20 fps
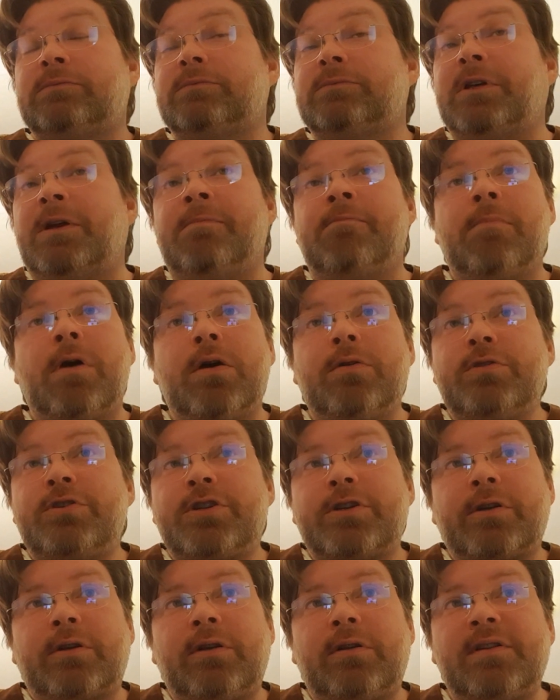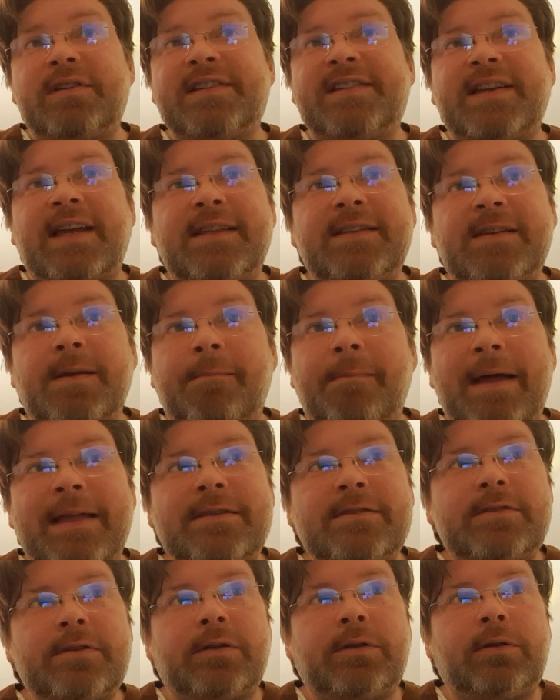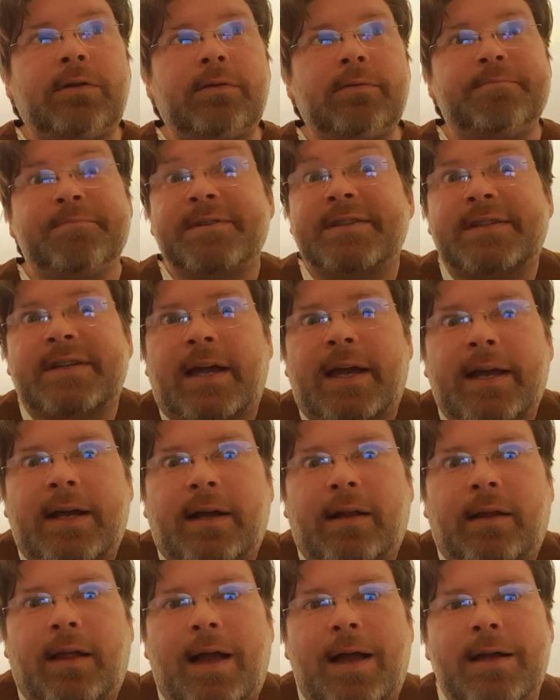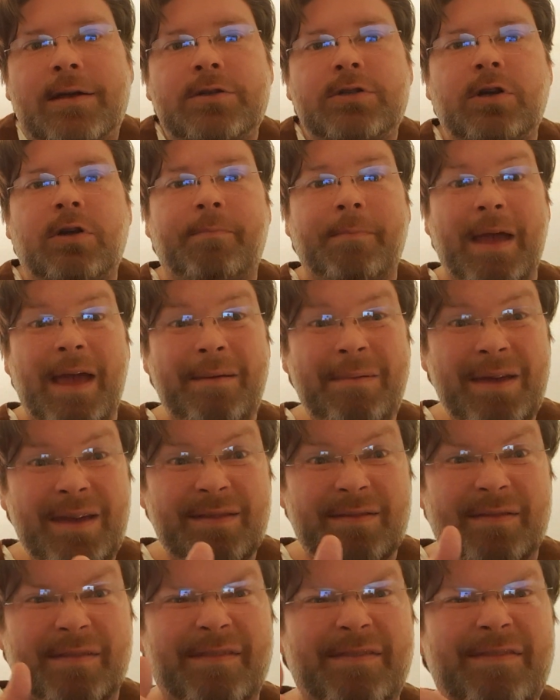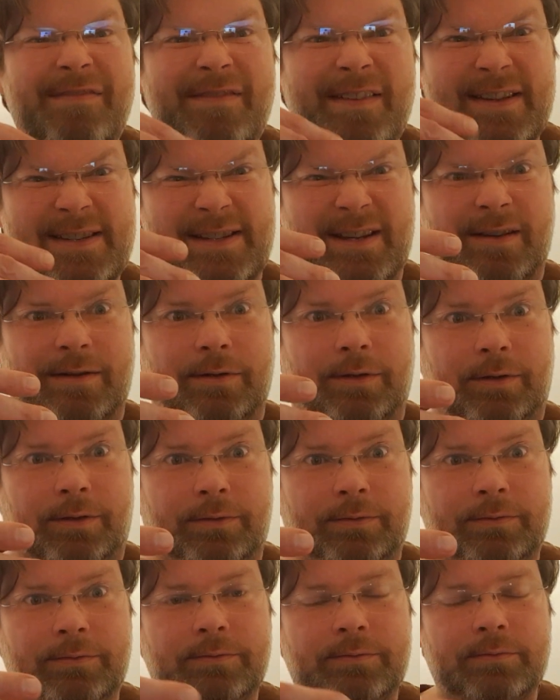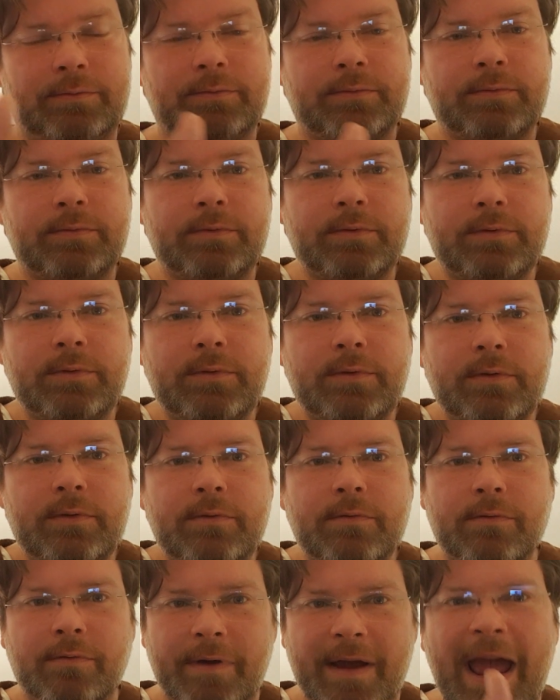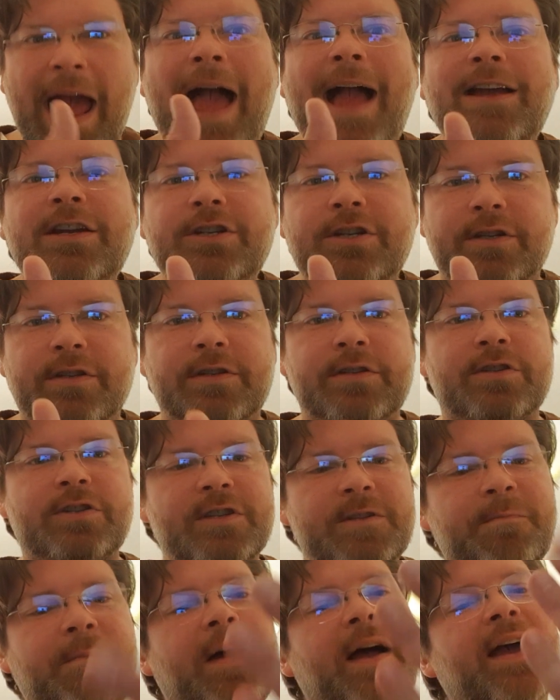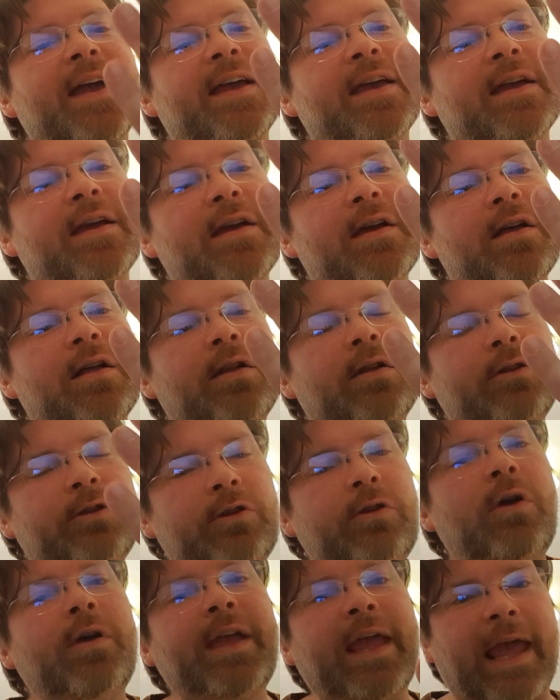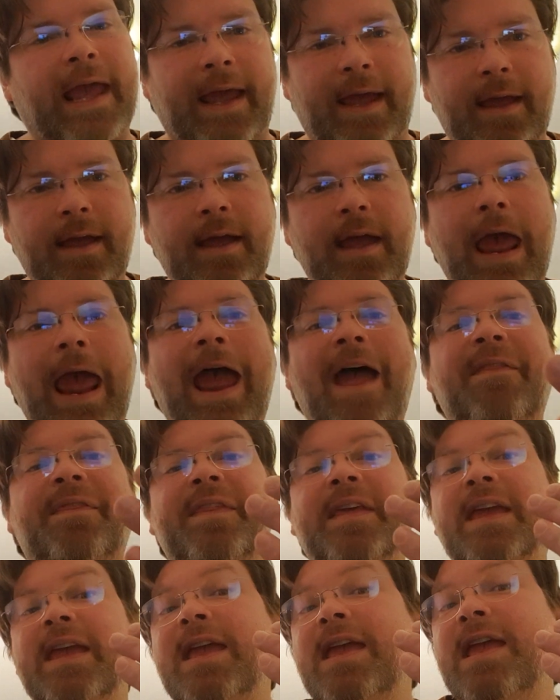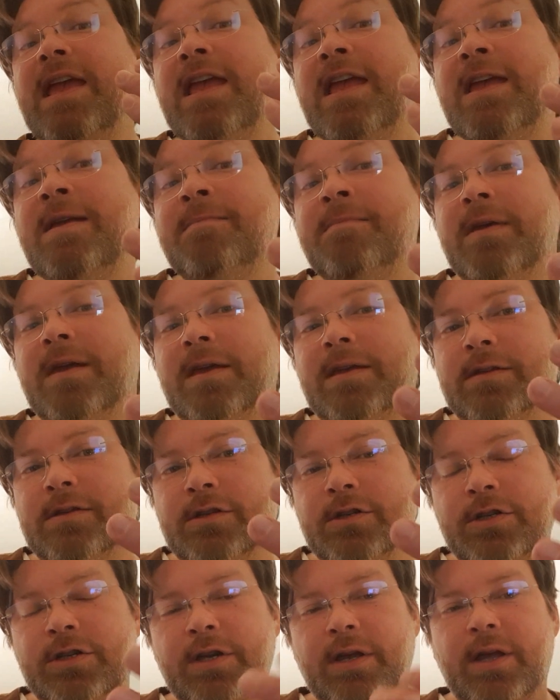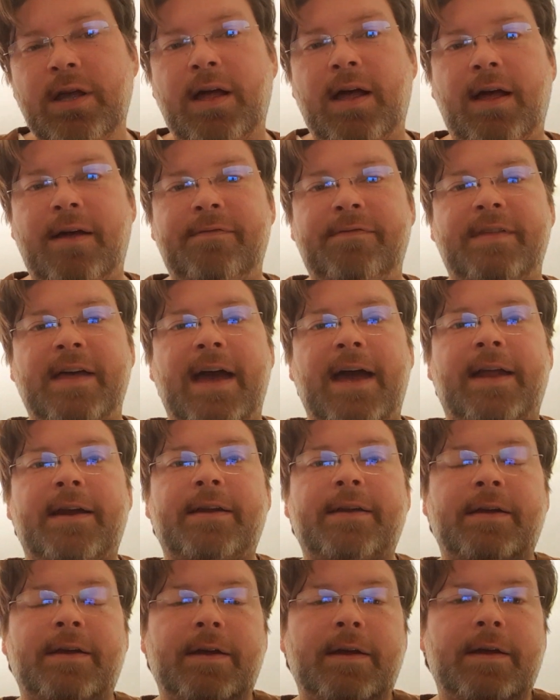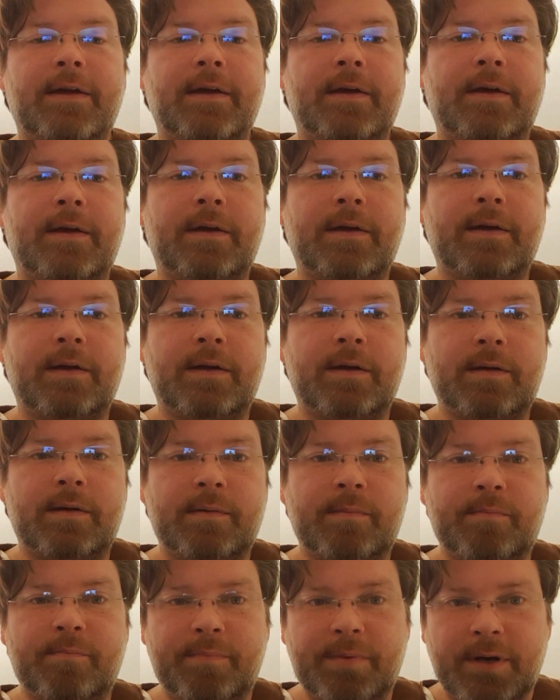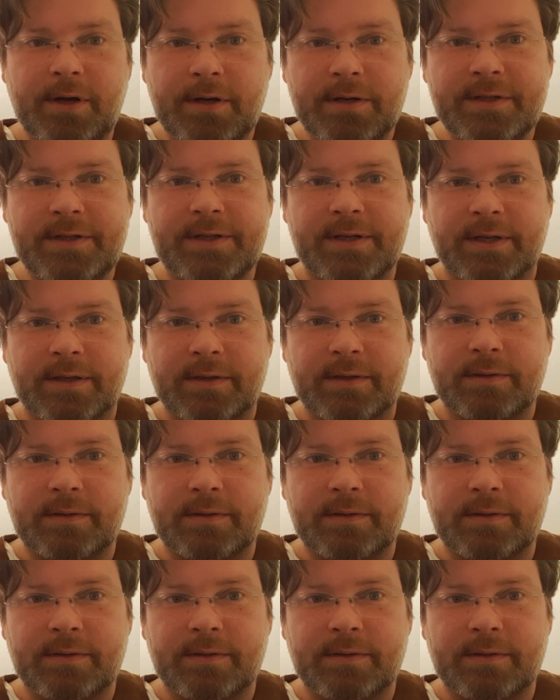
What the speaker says: emotional, sentimental, psychological, maybe even physical reactions just by looking at the image of that person.